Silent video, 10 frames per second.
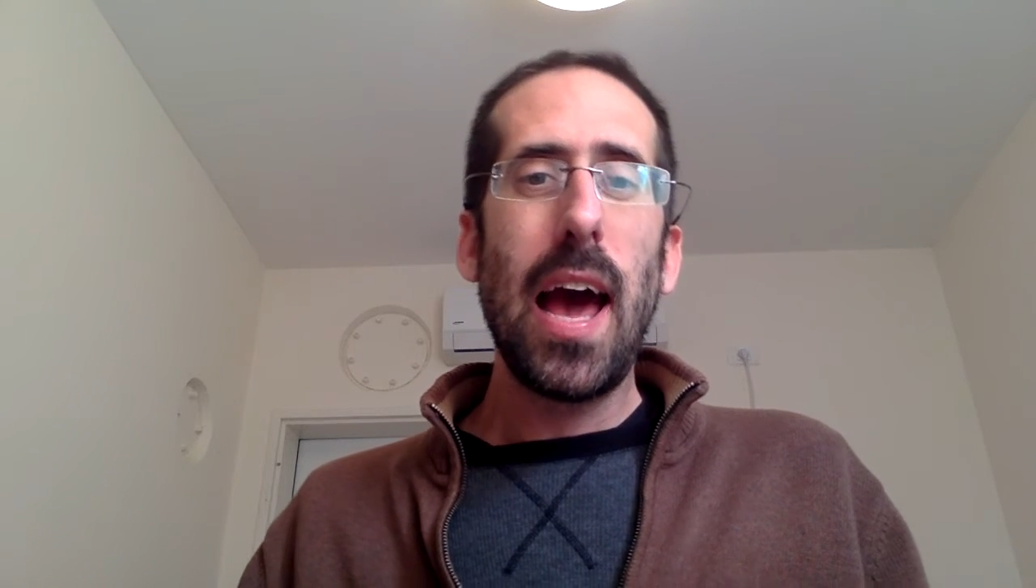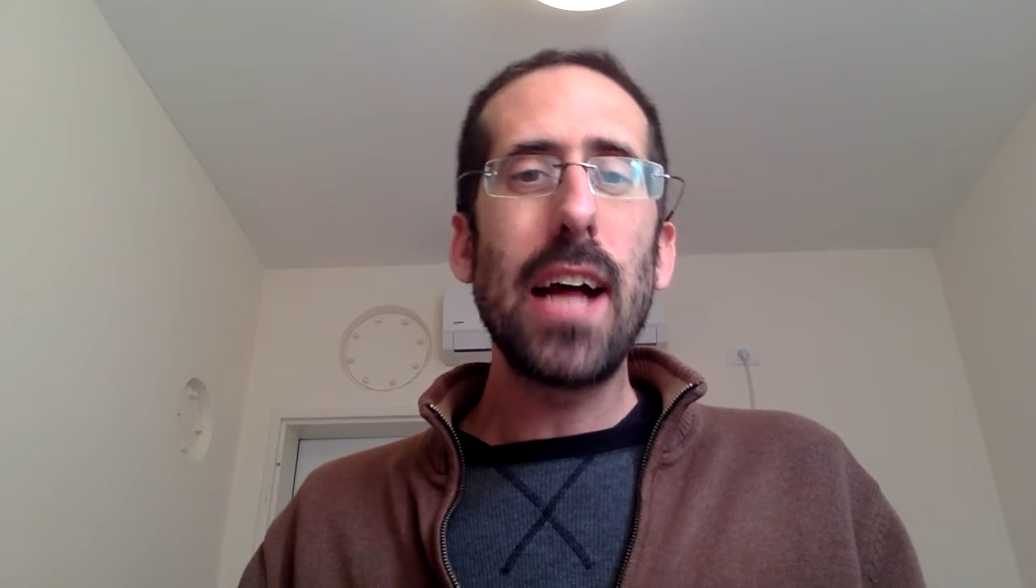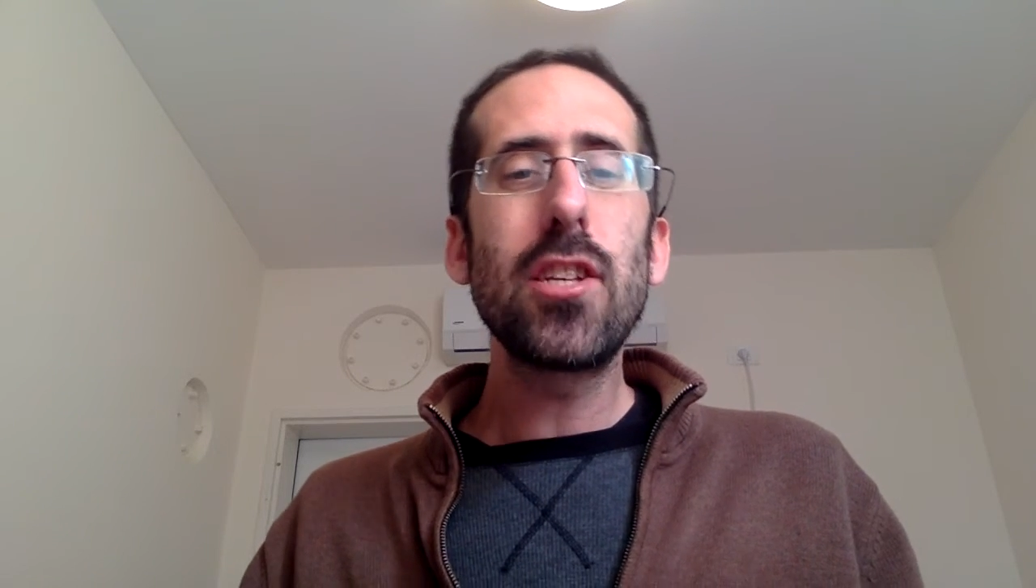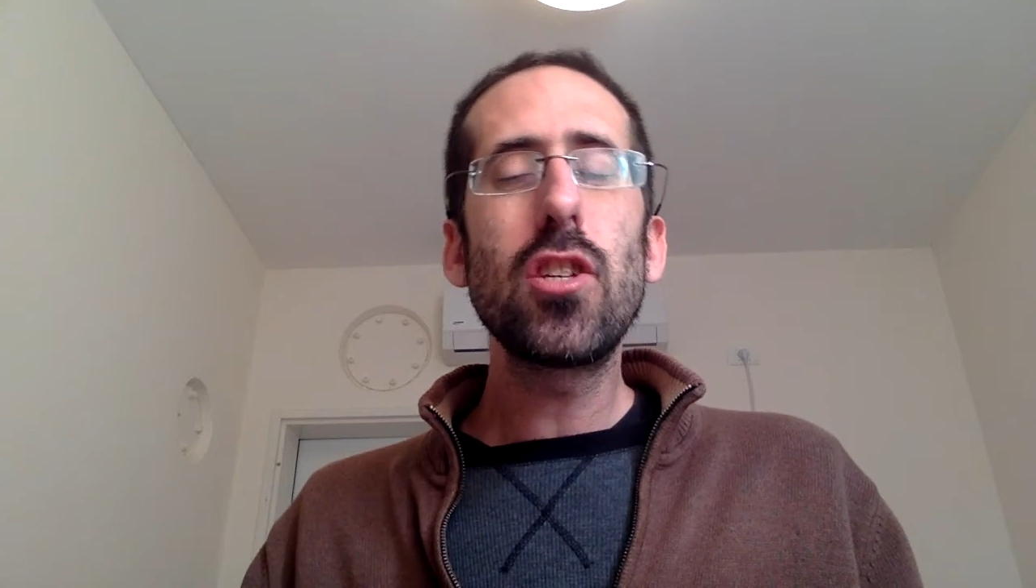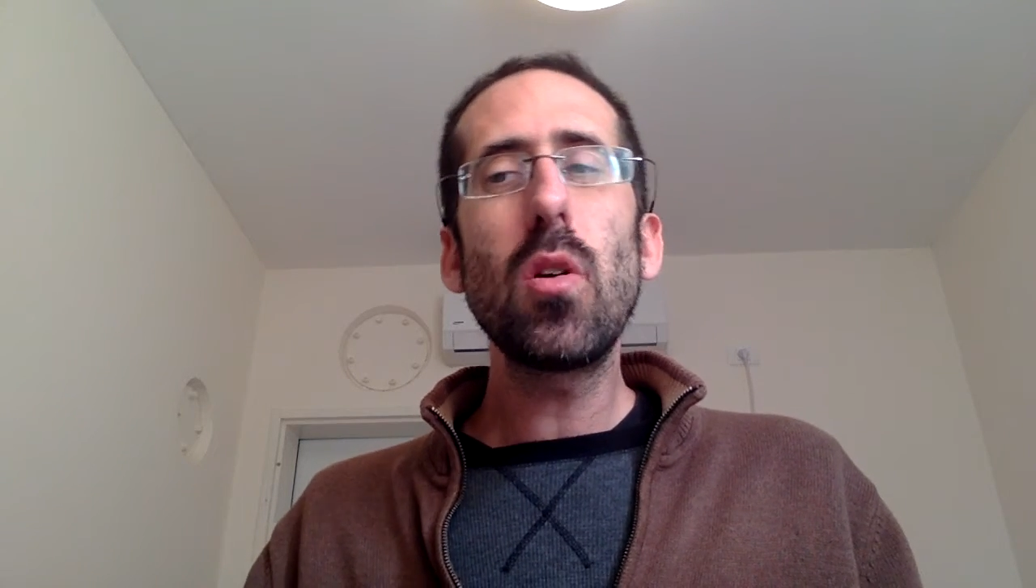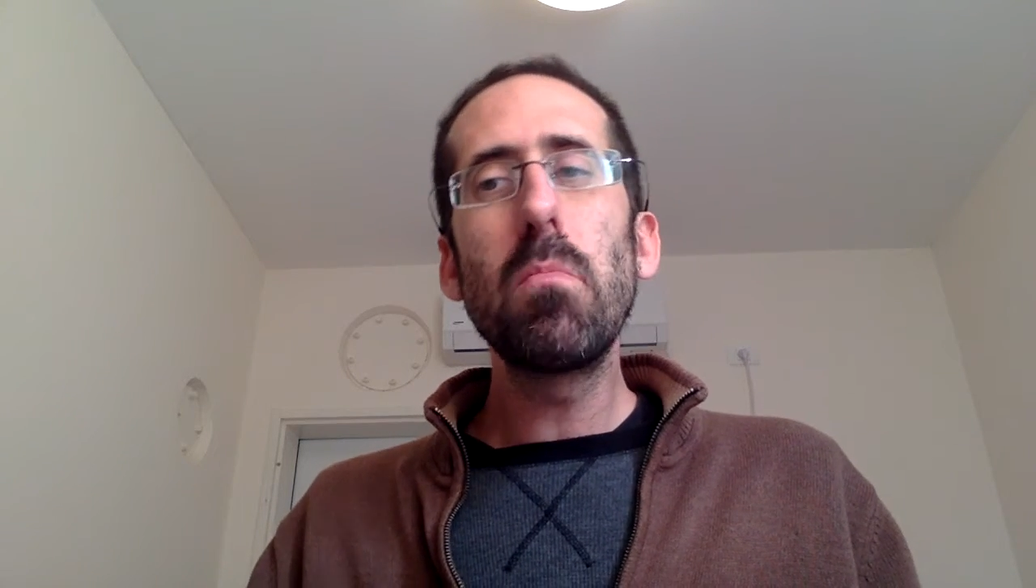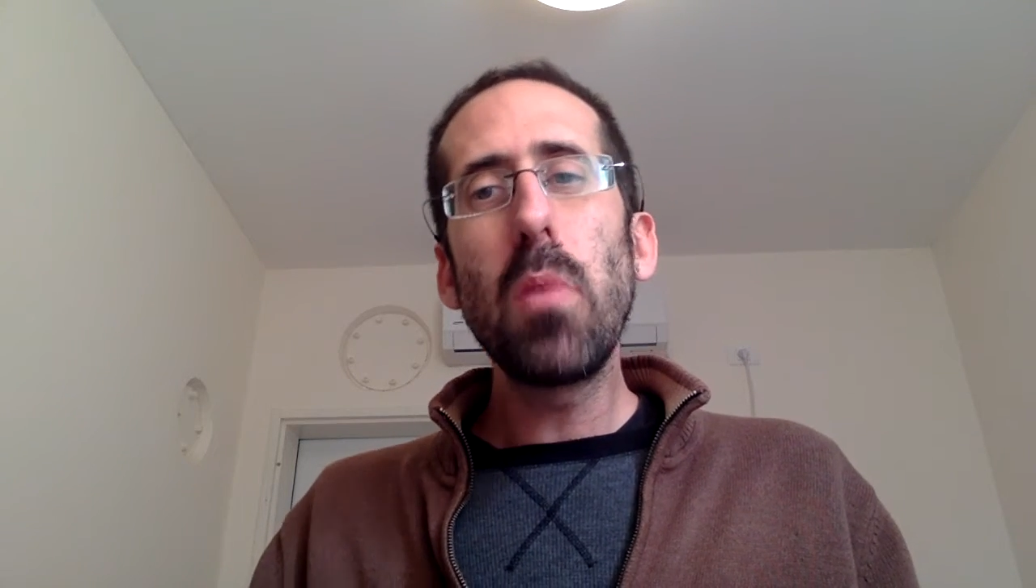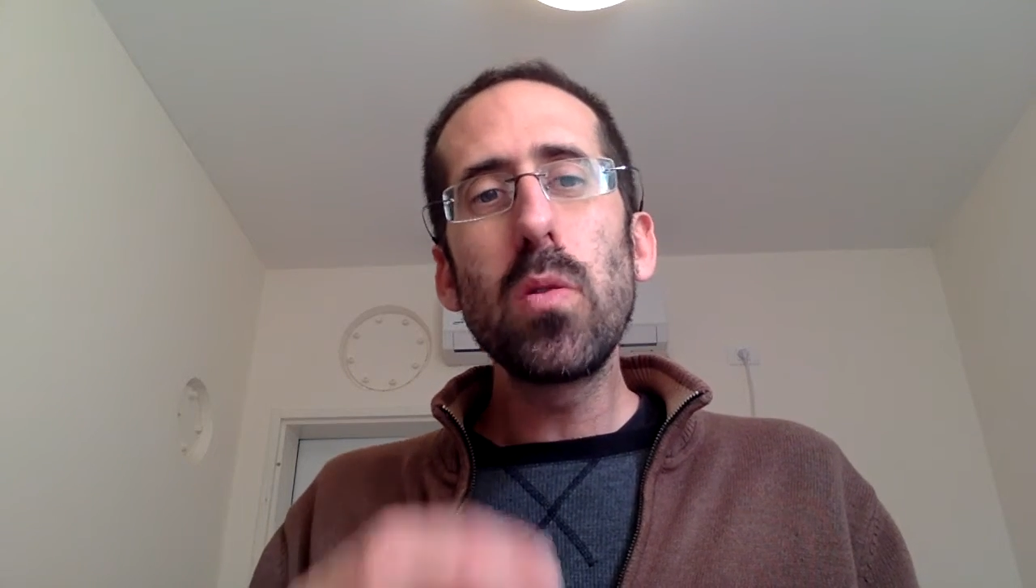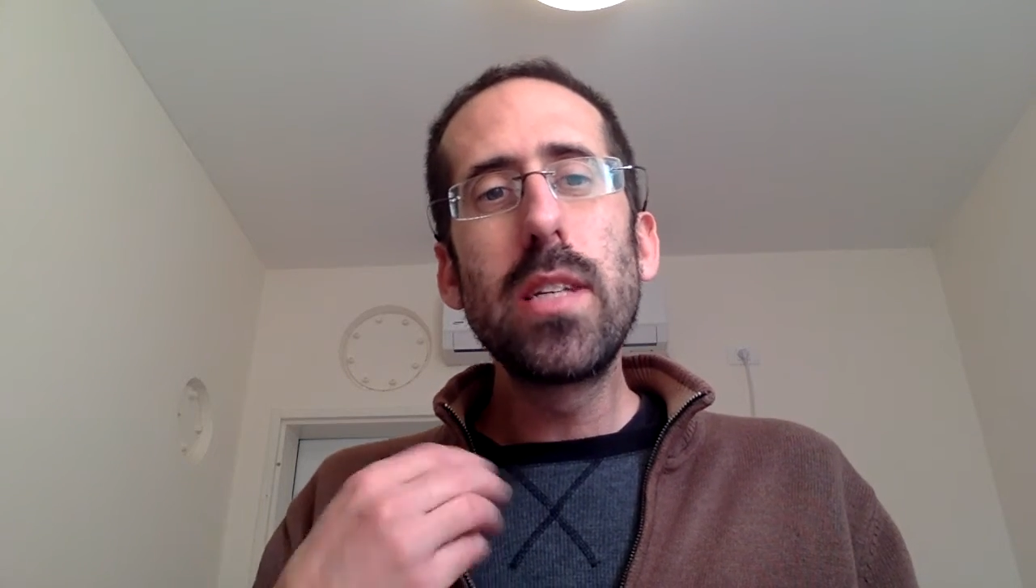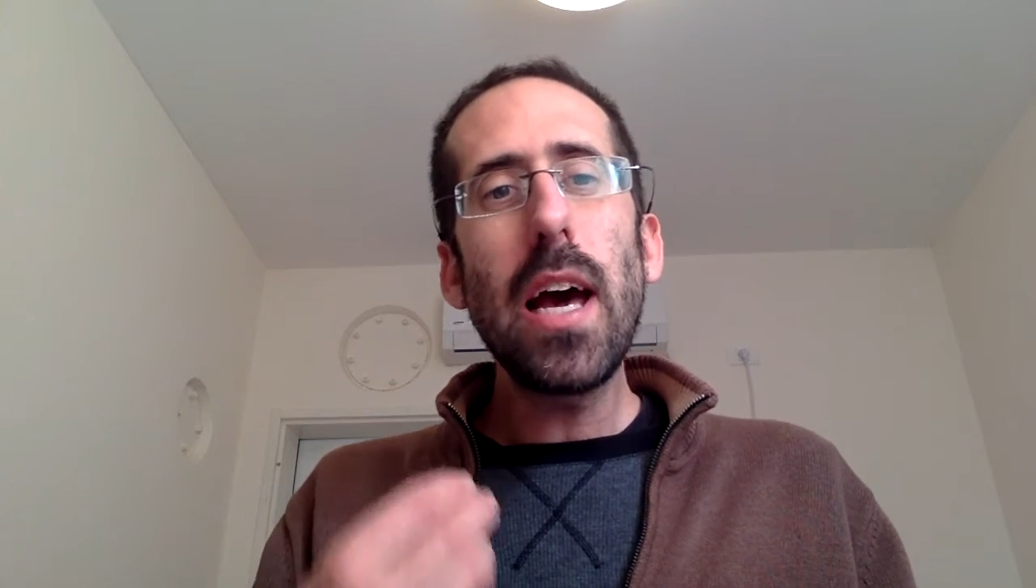And so
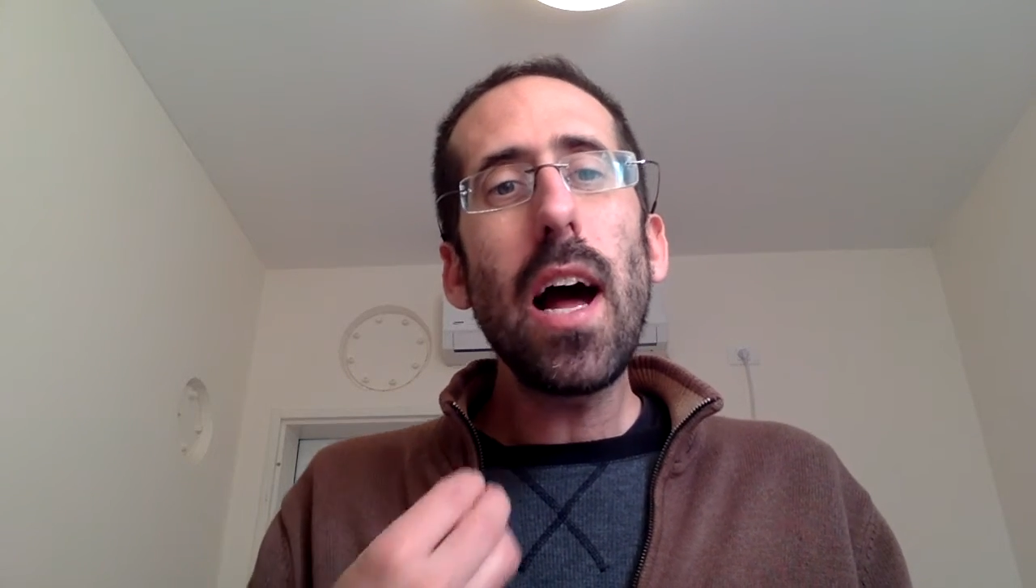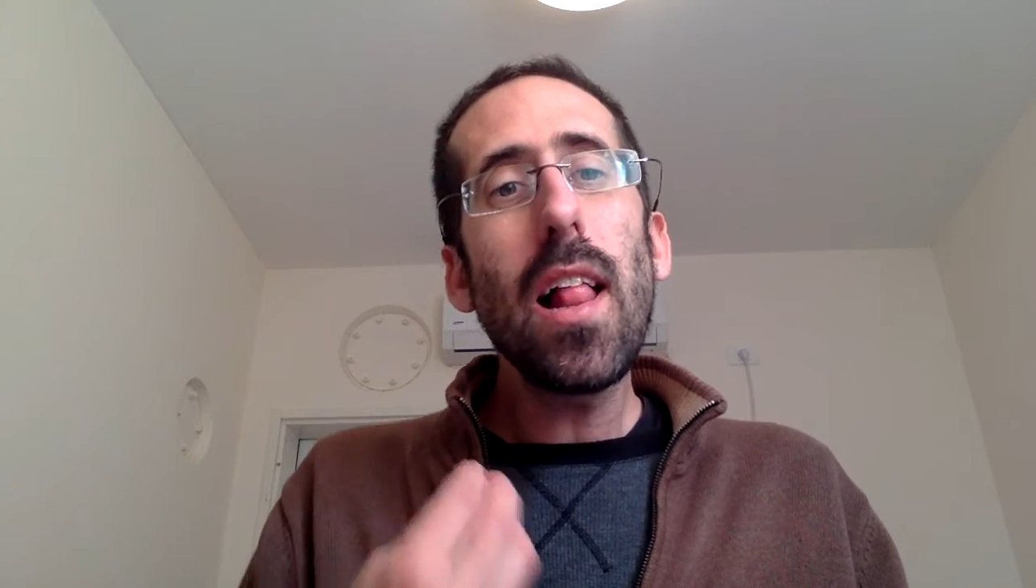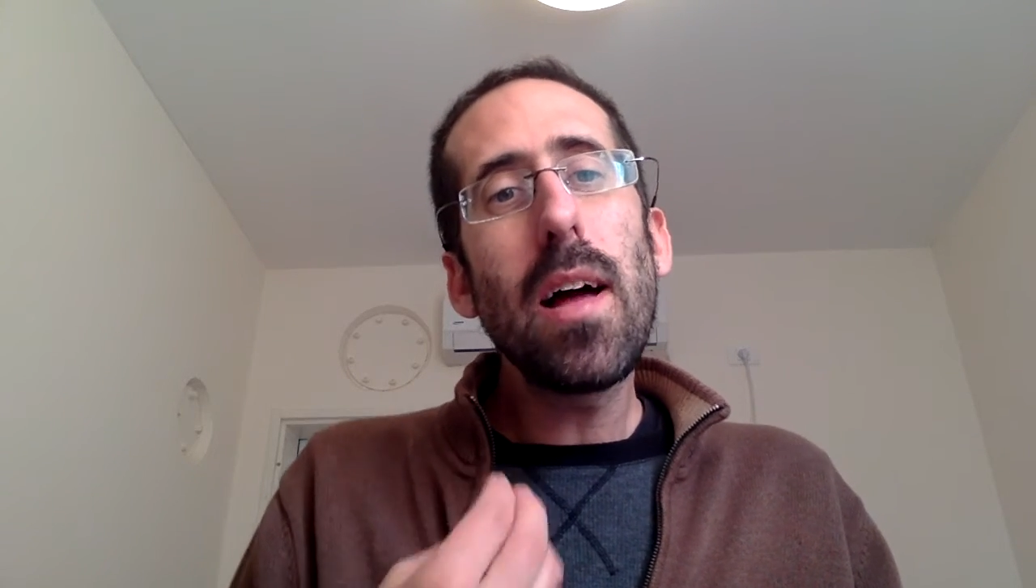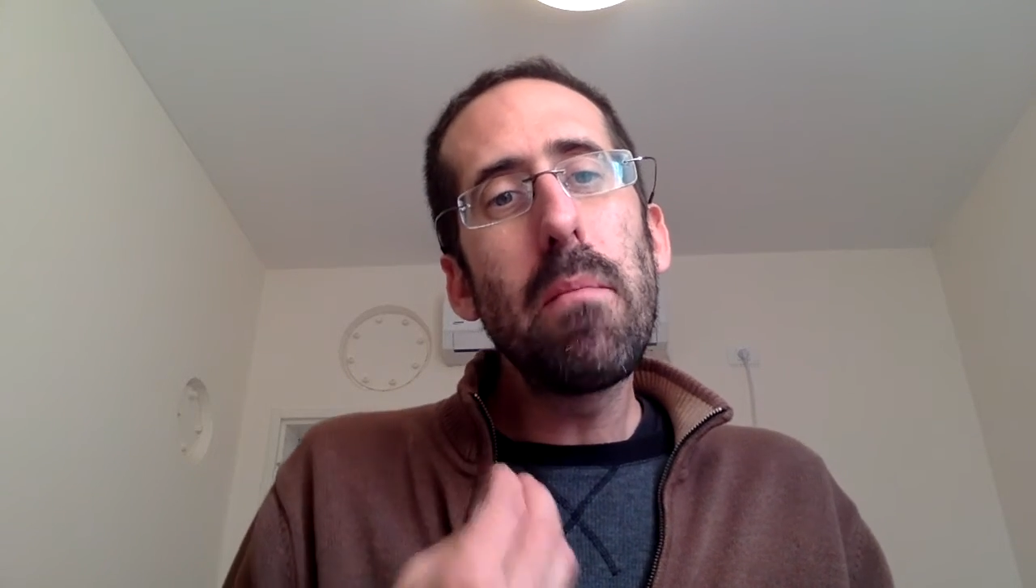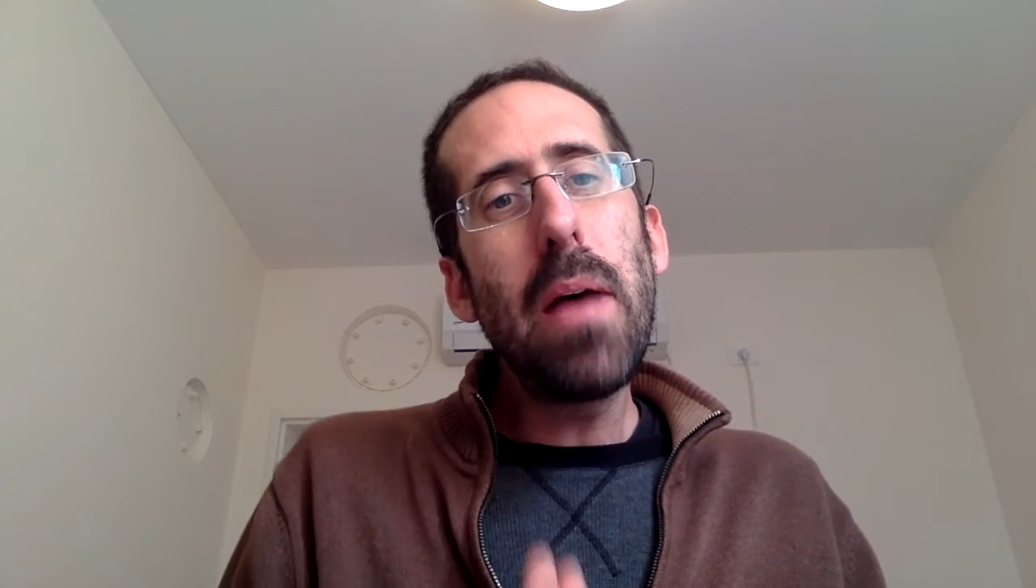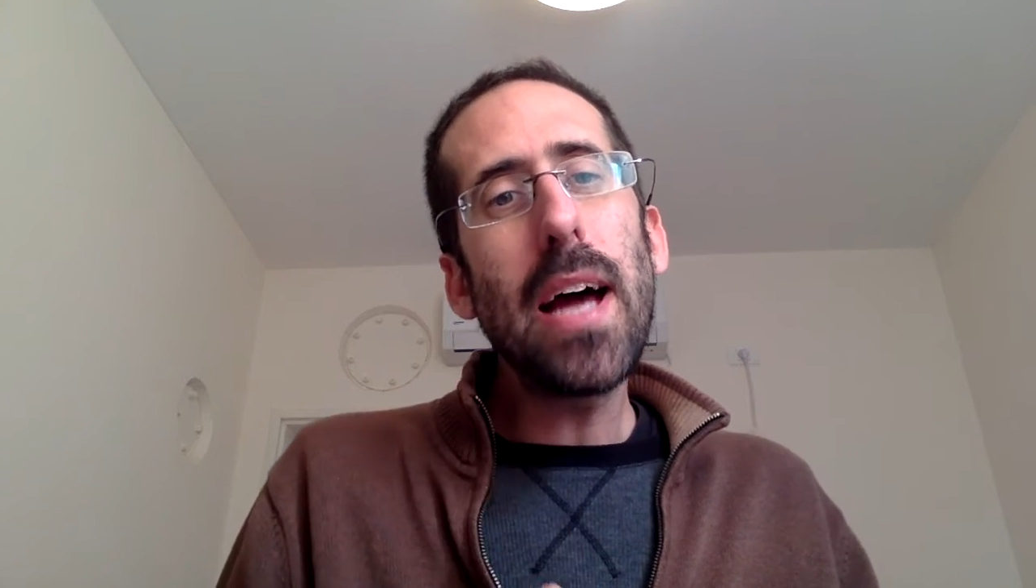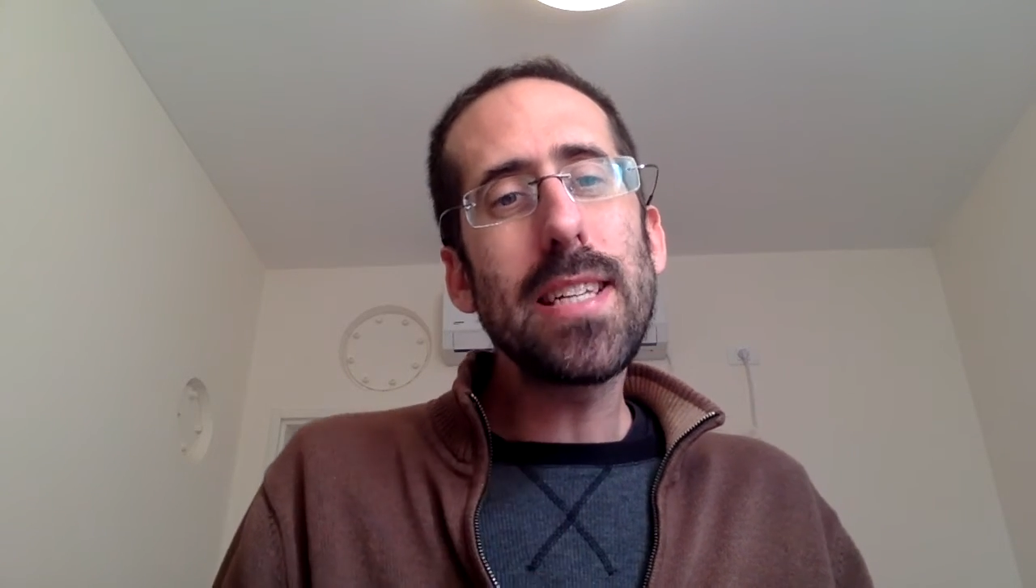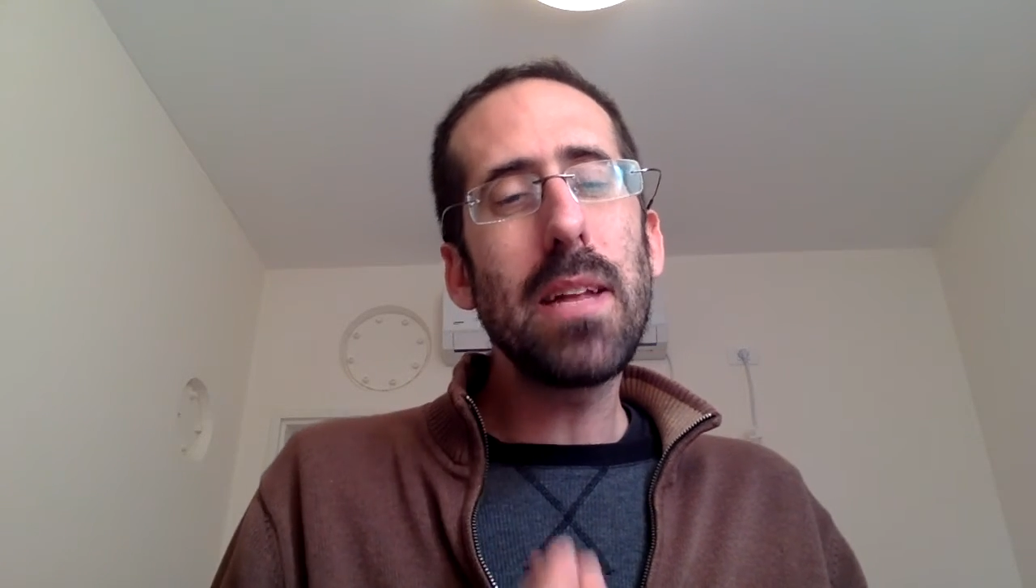modeh al emet,